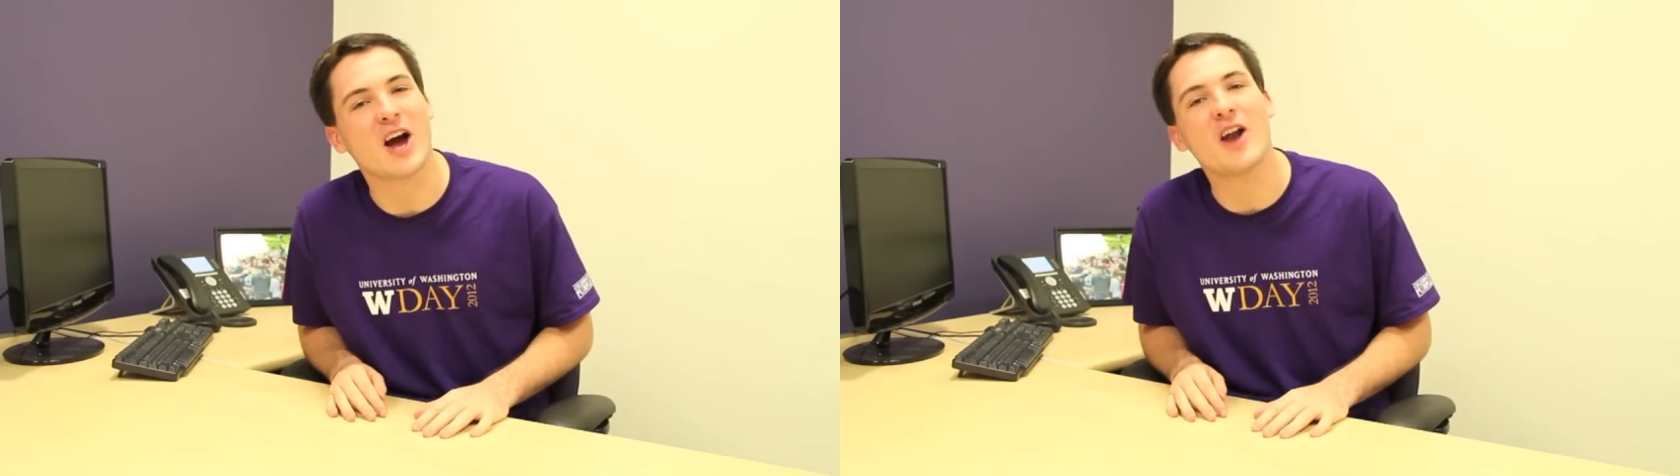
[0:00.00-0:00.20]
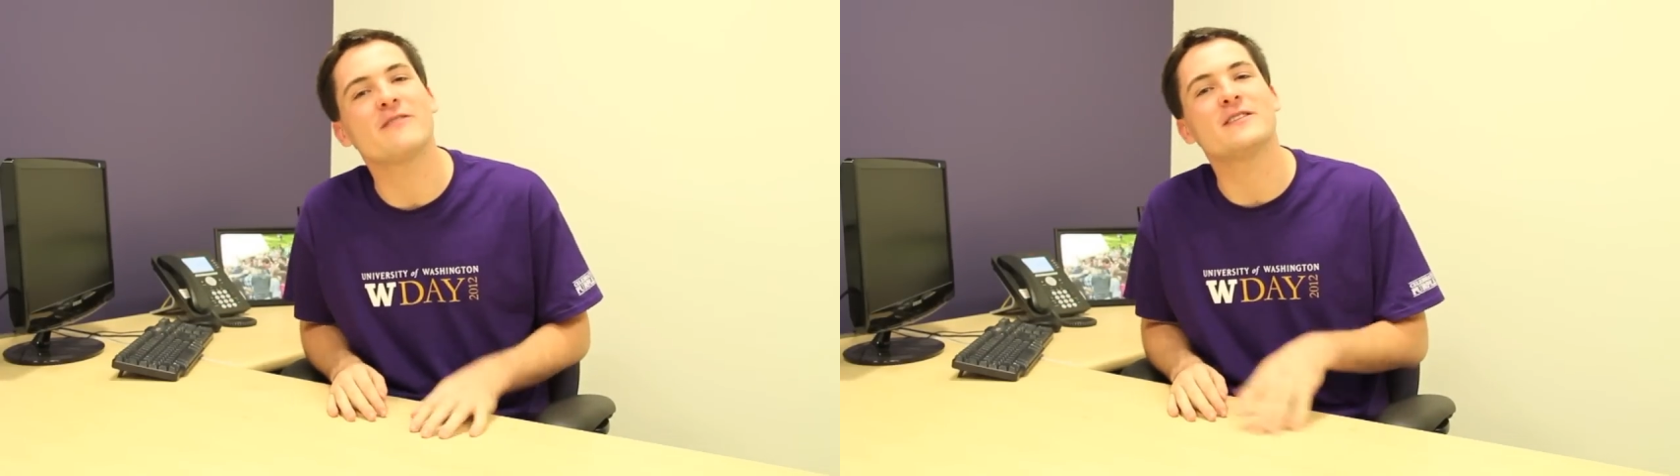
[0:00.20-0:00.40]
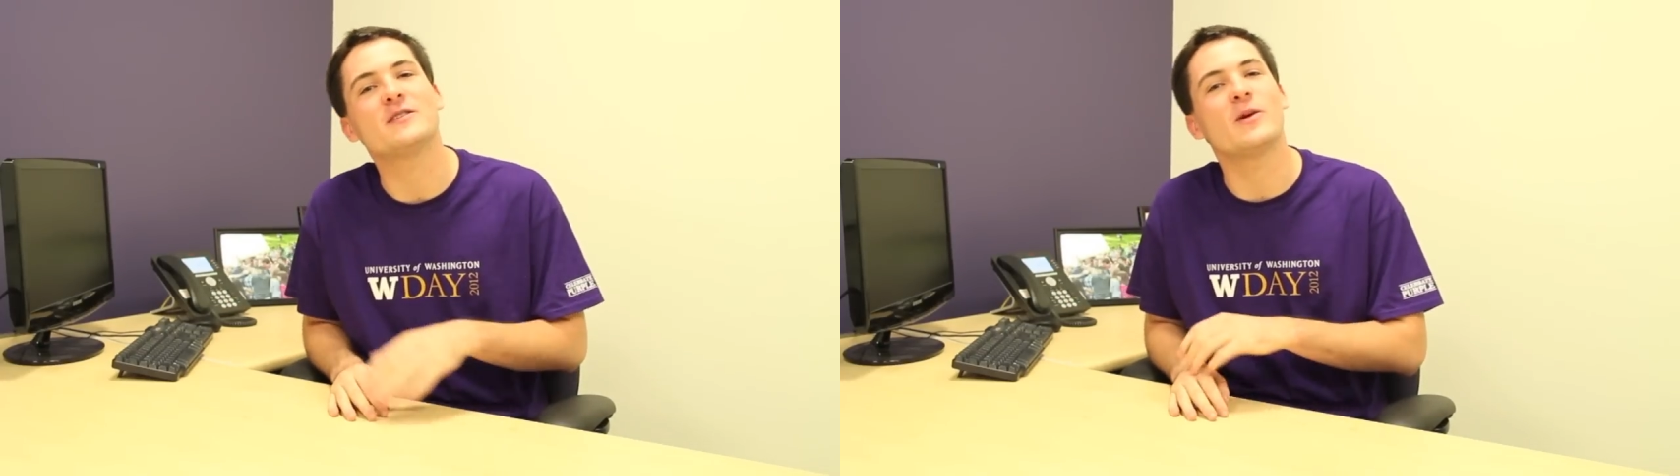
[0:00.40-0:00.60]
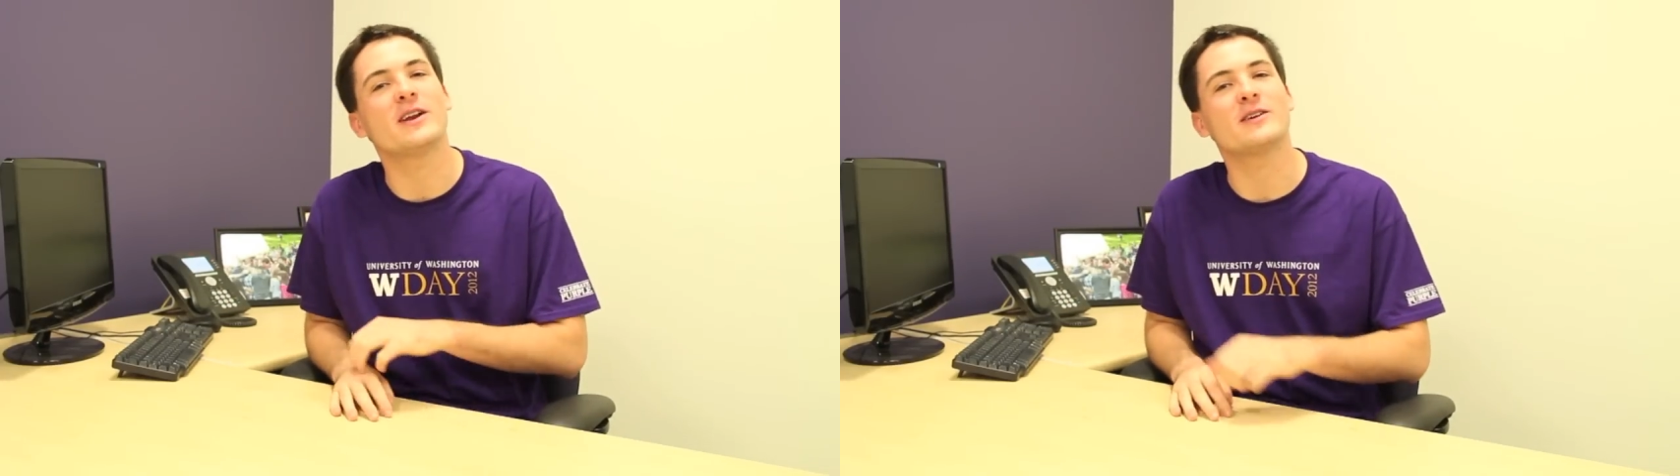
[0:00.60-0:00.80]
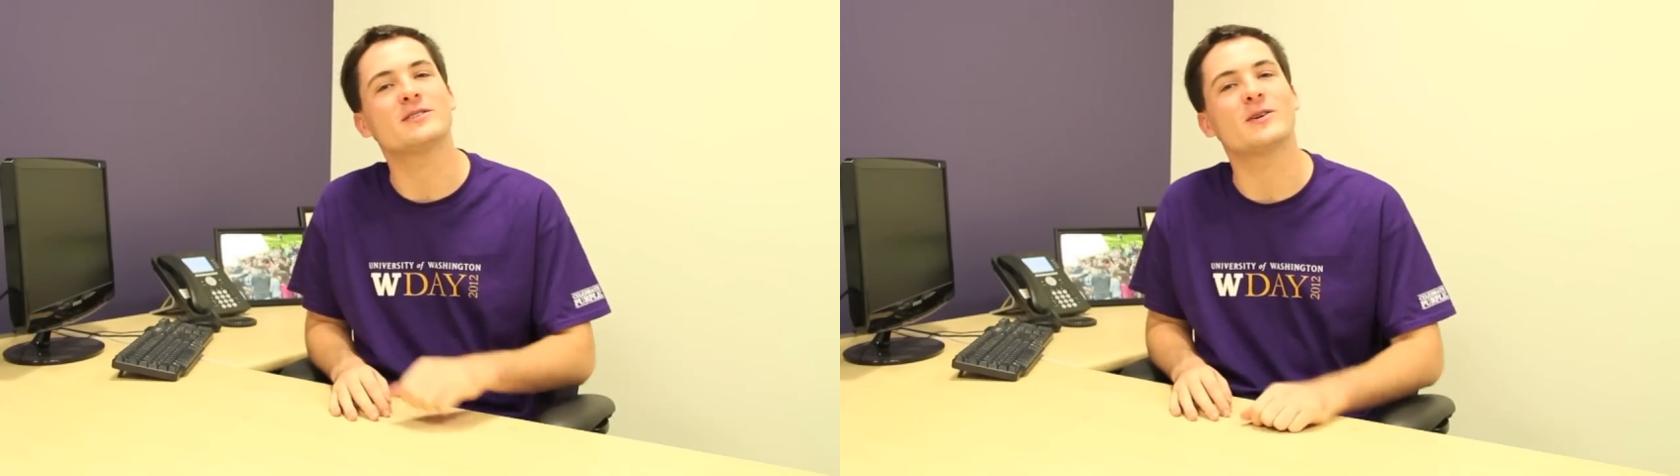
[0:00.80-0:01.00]

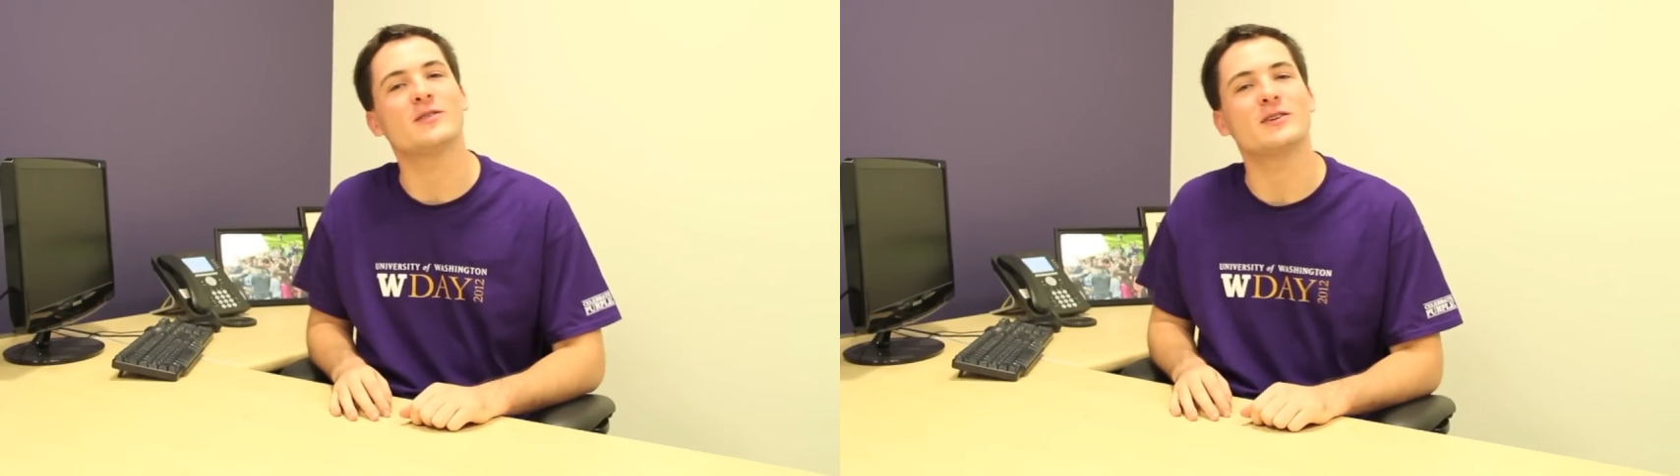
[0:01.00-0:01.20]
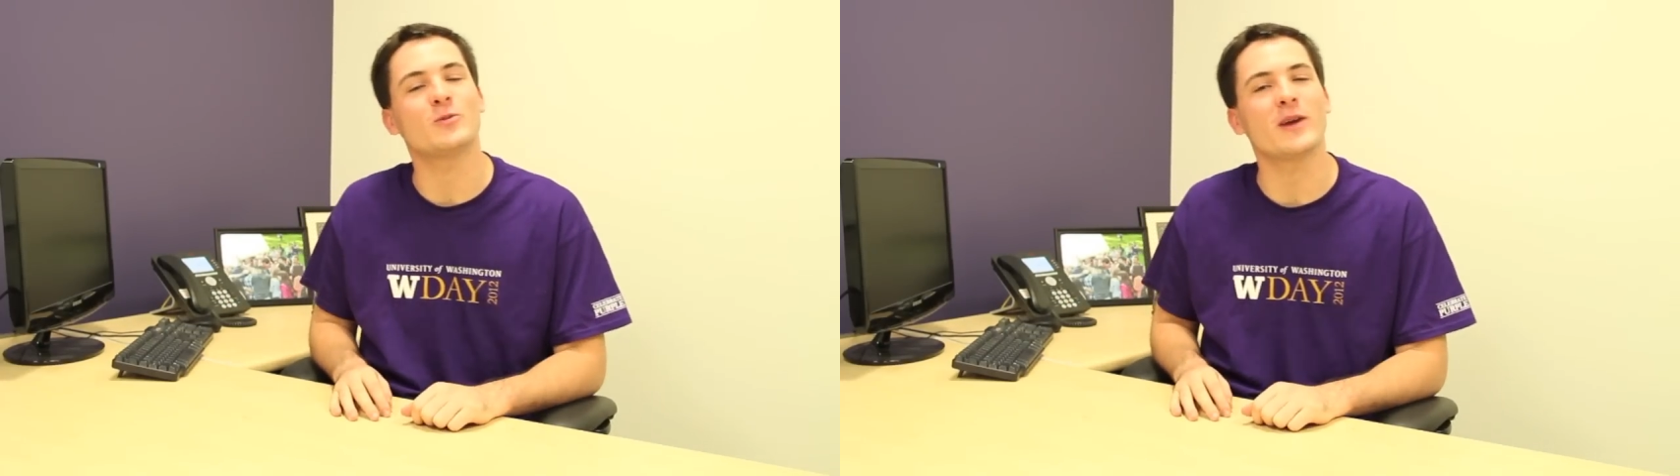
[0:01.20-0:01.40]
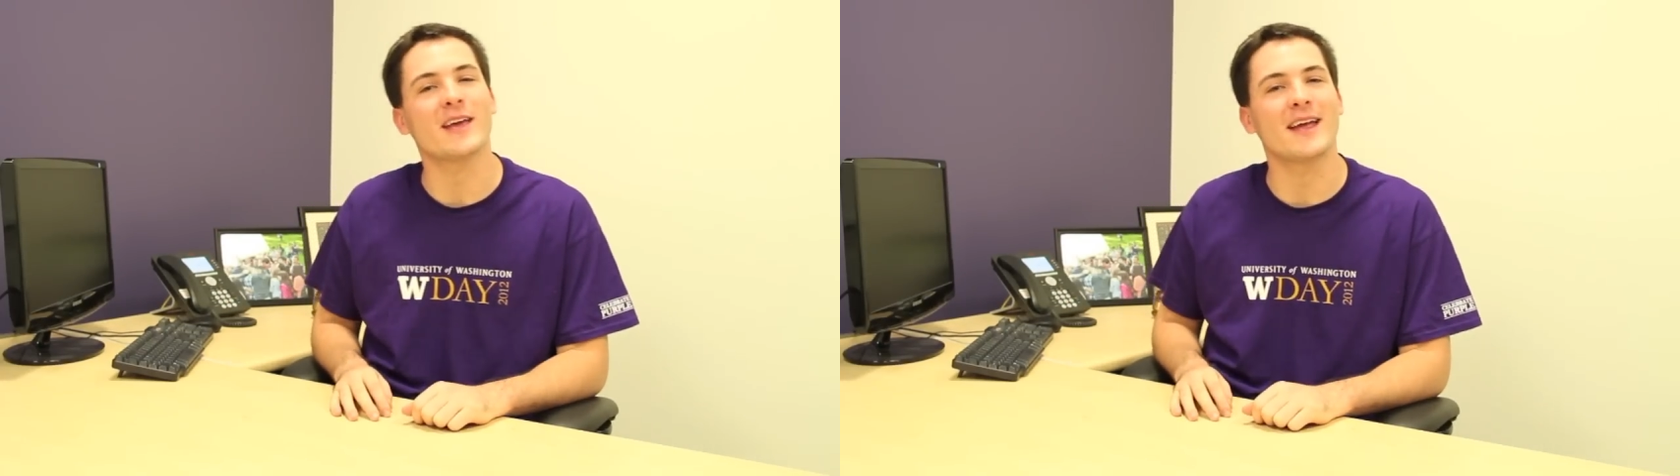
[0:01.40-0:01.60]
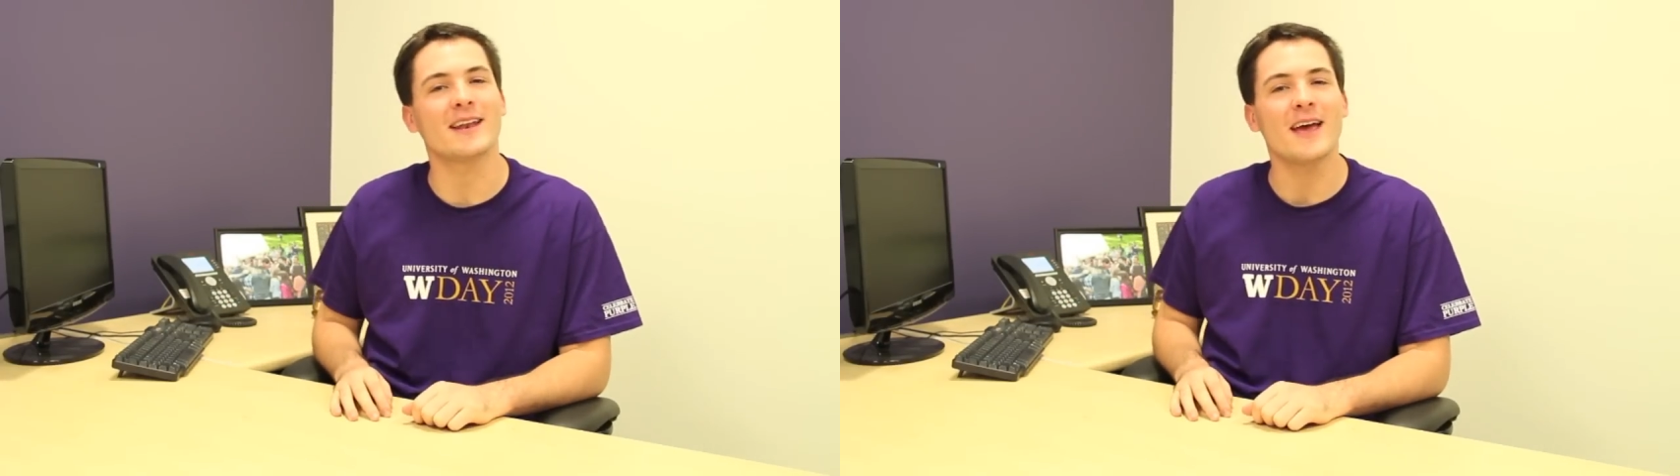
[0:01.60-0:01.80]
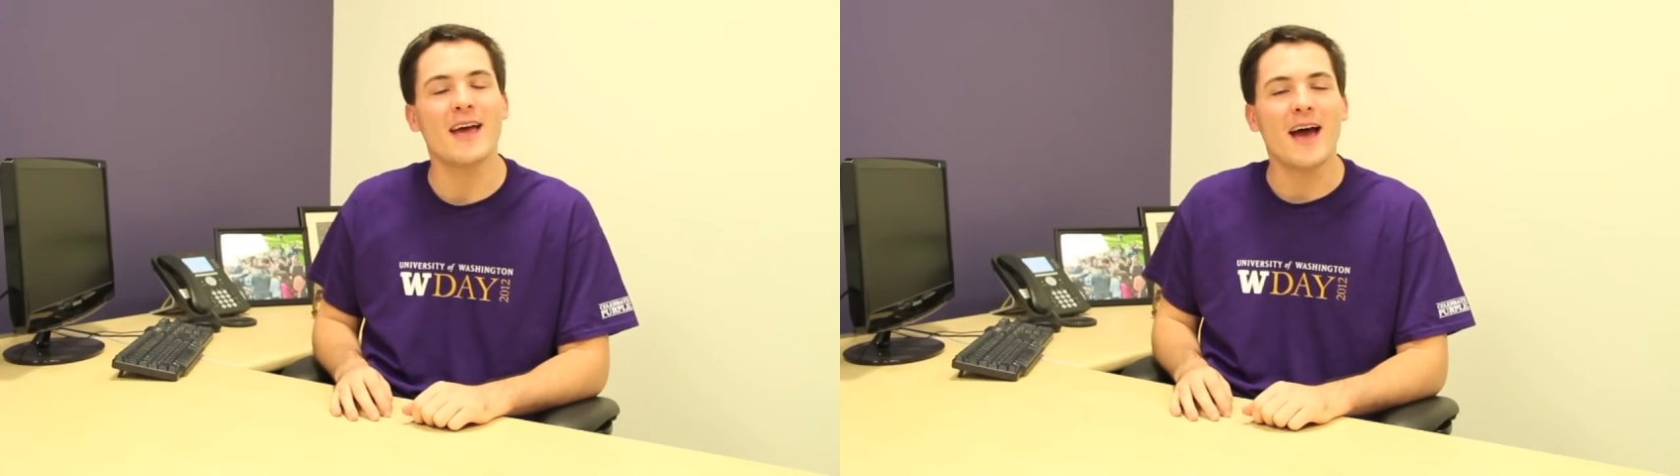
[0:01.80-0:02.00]
151 years old this
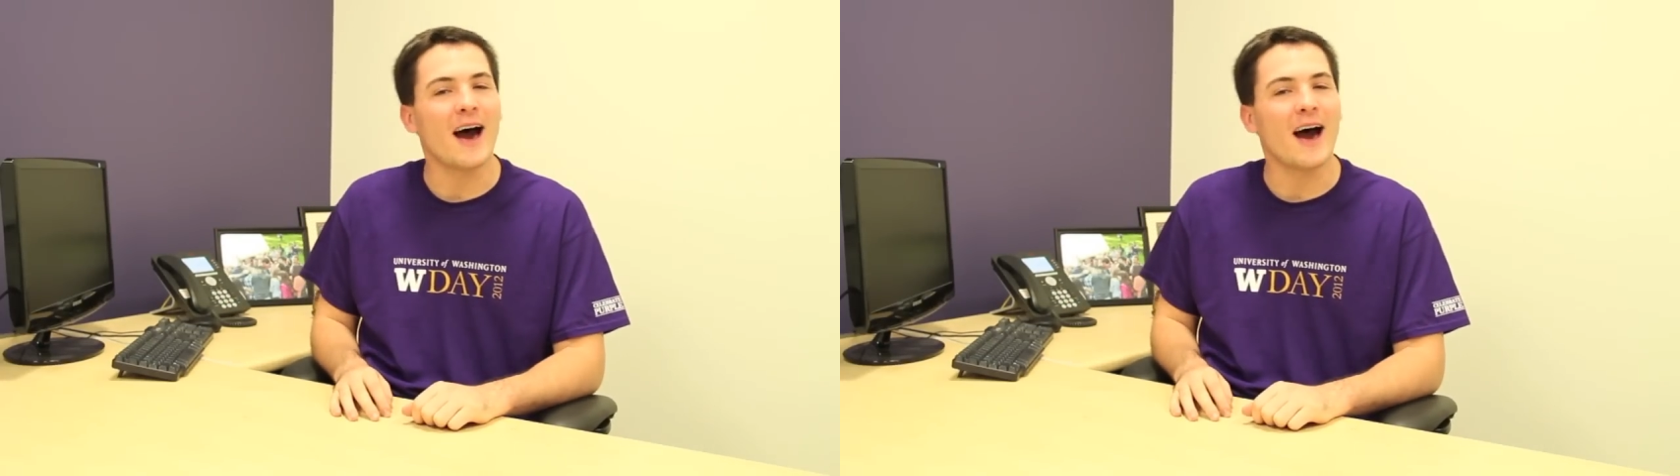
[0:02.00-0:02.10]
weekend.